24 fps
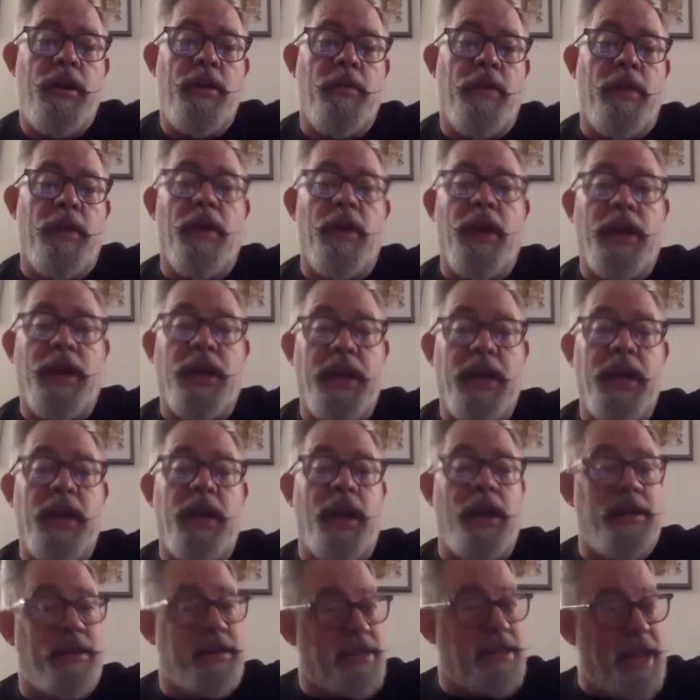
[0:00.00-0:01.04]
But again,
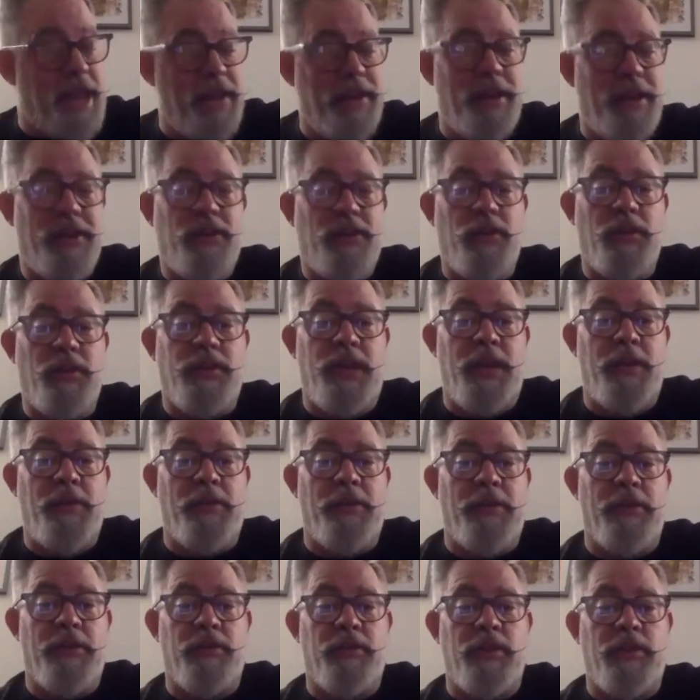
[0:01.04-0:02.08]
I sat next to a
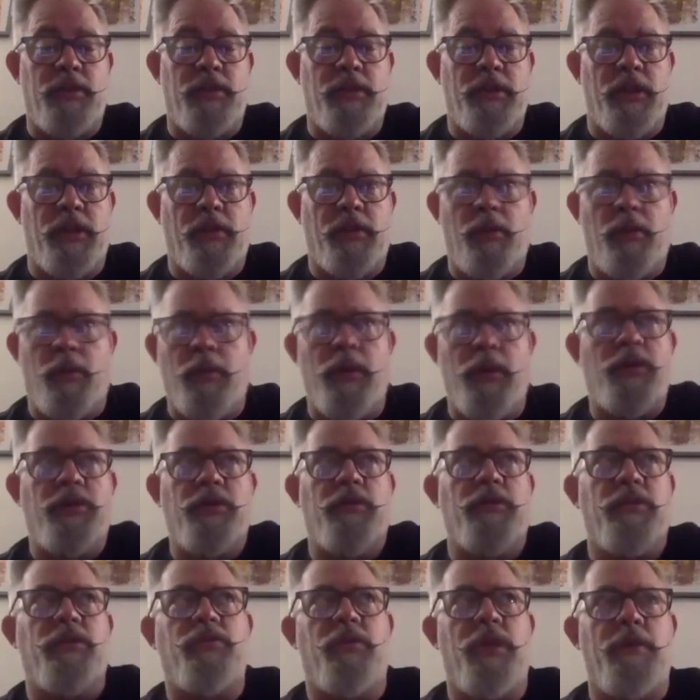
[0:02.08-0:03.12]
table in this restaurant, like, well, we're not
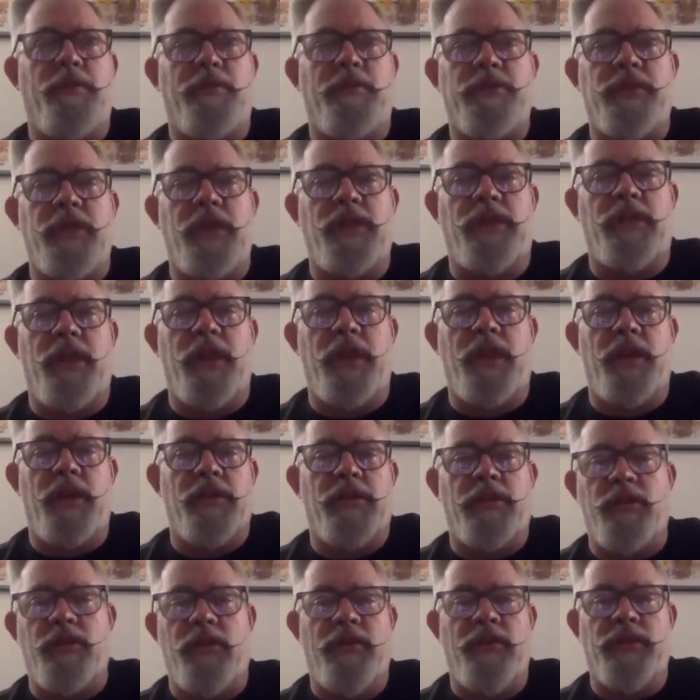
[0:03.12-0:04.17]
doing the 20% thing. And
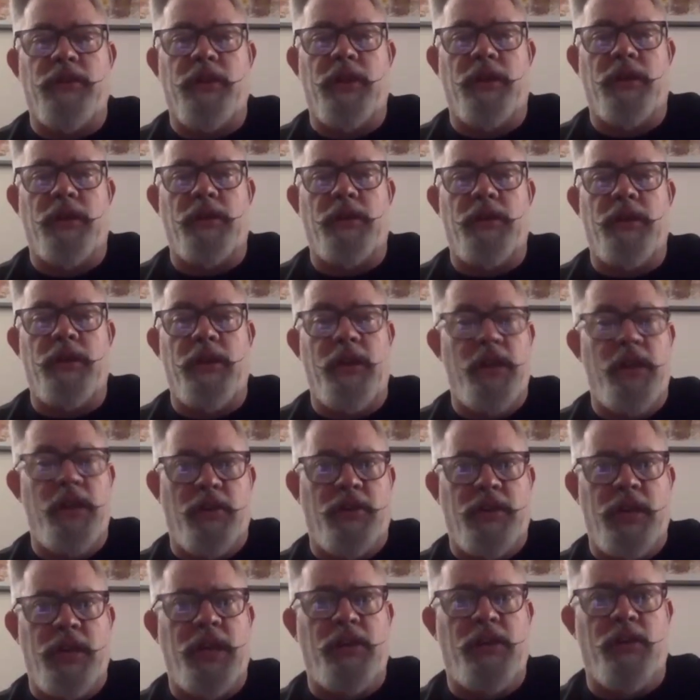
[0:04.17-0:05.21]
the server's like, and
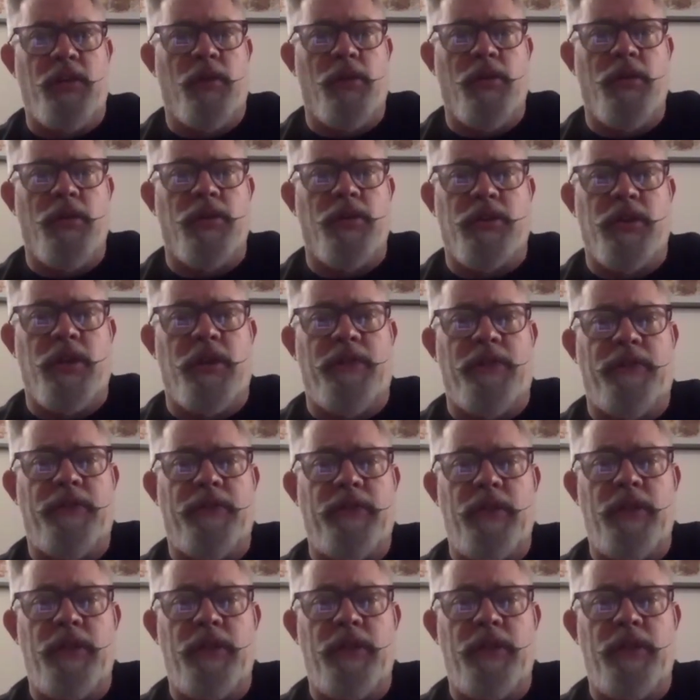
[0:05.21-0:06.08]
they taking their order and stuff.